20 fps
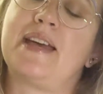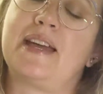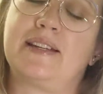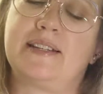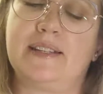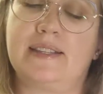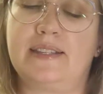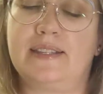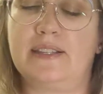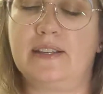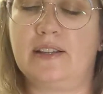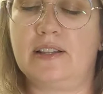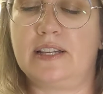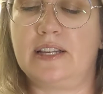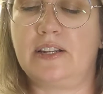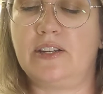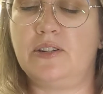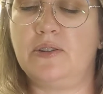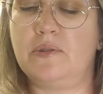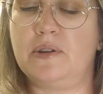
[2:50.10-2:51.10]
acting silly
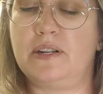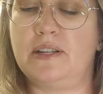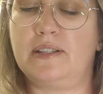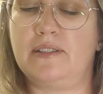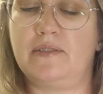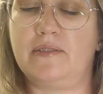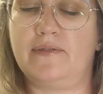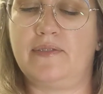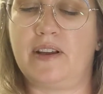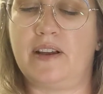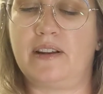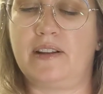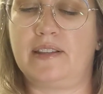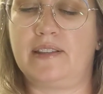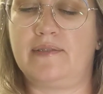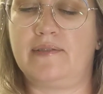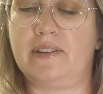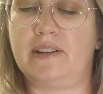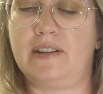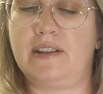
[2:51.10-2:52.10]
and doing a
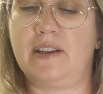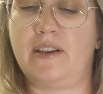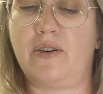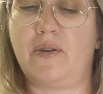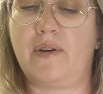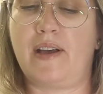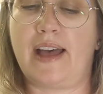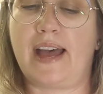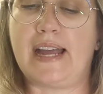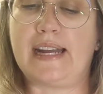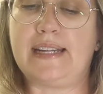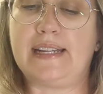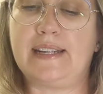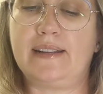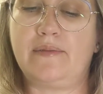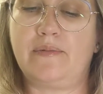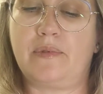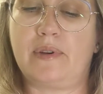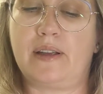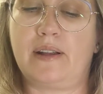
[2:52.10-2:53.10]
Zoophonics video, I
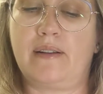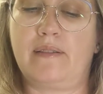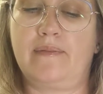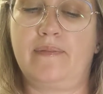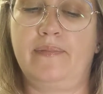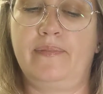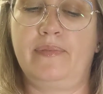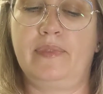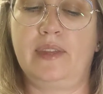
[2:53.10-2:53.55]
did one.